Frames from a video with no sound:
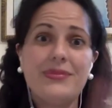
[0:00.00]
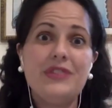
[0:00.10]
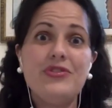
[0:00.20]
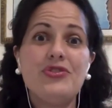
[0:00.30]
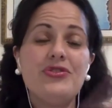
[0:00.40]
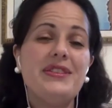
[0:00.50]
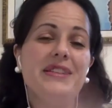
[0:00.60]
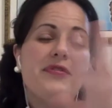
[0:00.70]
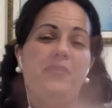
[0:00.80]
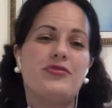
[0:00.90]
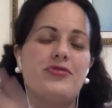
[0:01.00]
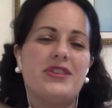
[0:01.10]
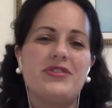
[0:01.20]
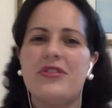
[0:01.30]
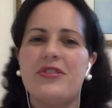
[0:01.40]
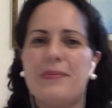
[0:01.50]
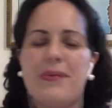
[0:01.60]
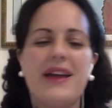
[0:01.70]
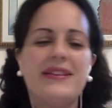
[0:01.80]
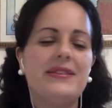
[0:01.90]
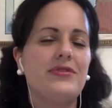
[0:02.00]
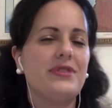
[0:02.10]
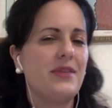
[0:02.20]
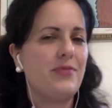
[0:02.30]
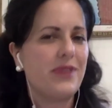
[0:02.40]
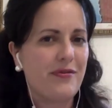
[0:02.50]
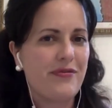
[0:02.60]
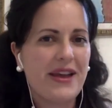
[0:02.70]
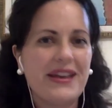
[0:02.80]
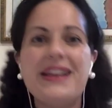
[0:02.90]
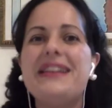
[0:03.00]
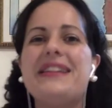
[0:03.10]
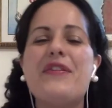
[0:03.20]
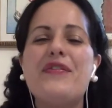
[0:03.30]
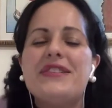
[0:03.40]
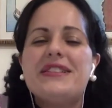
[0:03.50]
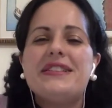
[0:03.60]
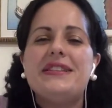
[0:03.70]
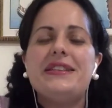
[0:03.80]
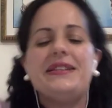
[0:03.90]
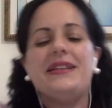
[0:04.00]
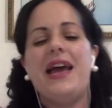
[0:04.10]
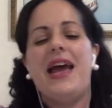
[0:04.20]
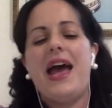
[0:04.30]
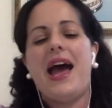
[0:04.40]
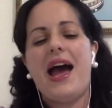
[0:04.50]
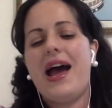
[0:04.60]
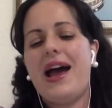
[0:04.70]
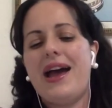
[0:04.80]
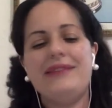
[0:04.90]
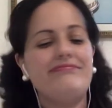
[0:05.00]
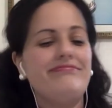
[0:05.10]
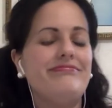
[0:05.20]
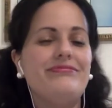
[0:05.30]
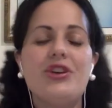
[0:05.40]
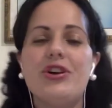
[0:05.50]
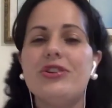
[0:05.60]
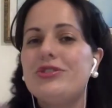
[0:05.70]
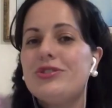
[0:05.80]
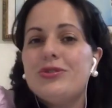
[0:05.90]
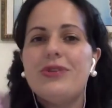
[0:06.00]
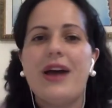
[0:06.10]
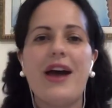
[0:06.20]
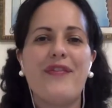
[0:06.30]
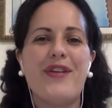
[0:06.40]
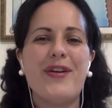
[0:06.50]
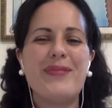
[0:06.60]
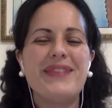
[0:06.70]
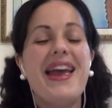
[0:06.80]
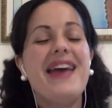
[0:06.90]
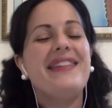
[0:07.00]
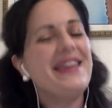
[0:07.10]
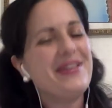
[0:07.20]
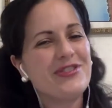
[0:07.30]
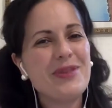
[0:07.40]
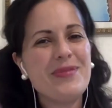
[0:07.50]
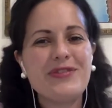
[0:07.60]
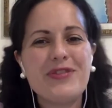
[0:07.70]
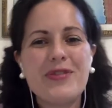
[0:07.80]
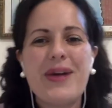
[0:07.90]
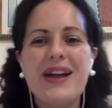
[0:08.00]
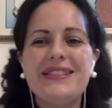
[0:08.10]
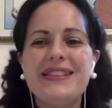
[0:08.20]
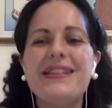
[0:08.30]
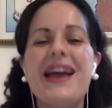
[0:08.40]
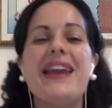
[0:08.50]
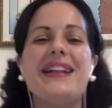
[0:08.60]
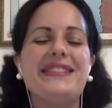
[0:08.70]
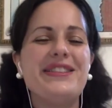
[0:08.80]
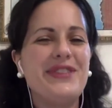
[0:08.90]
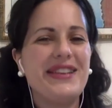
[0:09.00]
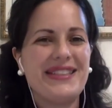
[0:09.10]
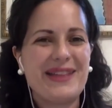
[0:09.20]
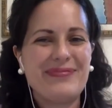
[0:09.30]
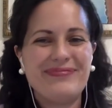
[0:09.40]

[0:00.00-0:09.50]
just to see the fluctuation of the prices, to see if we can find any deficiencies, and just to have fun. Thank you so much for watching, and I'll see you next time.